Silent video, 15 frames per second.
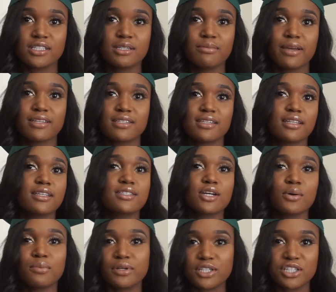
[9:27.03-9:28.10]
She basically
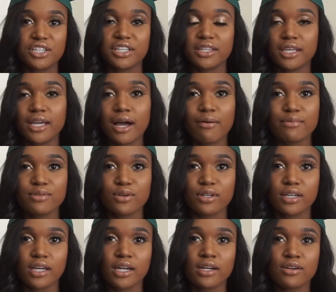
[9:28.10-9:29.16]
told me she didn't think I was going
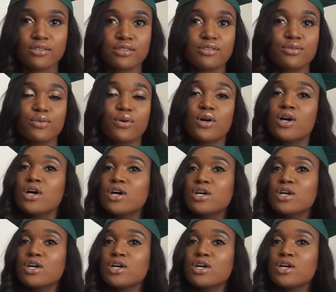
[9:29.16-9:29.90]
to get nursing school.